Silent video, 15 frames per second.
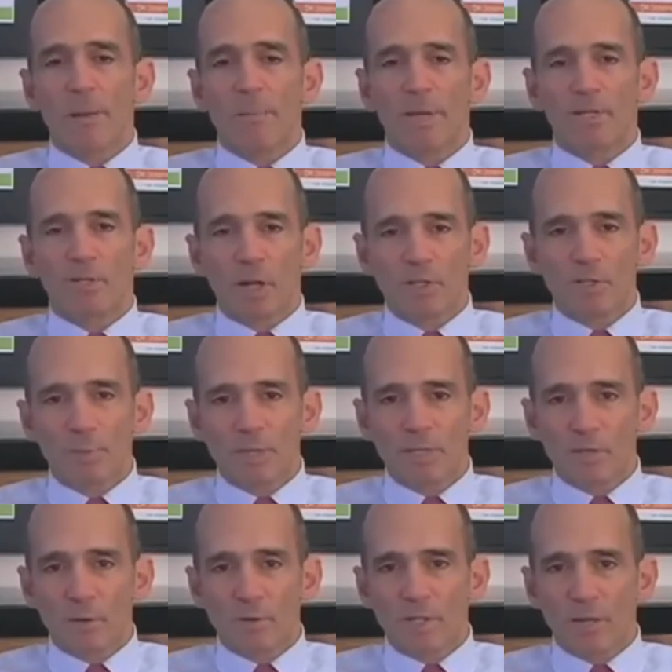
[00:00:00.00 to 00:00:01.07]
But it's also been
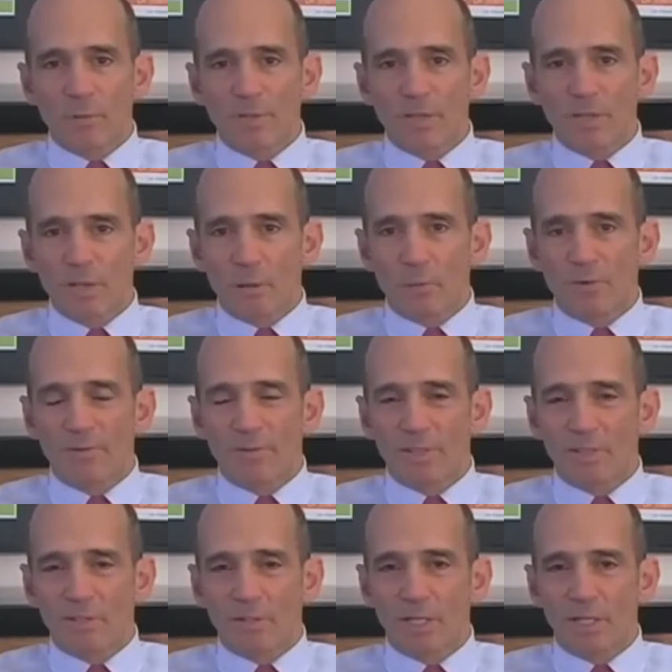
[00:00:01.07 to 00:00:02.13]
associated with a number of
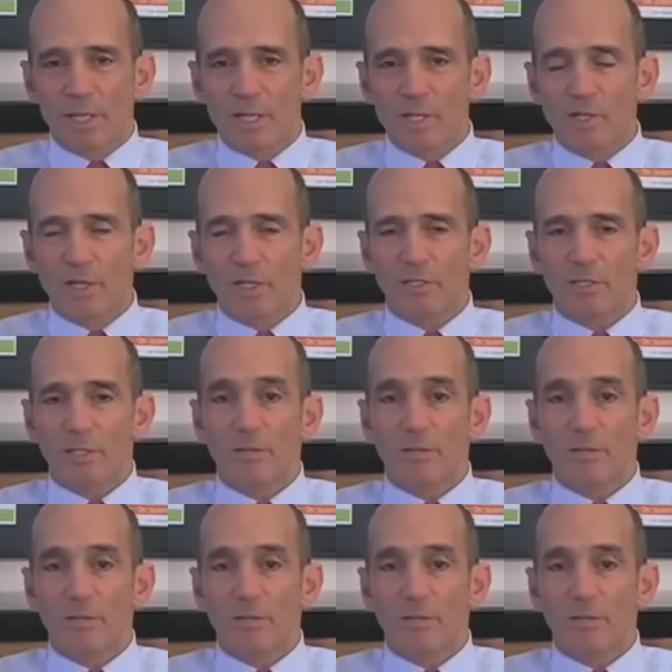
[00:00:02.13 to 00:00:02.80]
clinical conditions,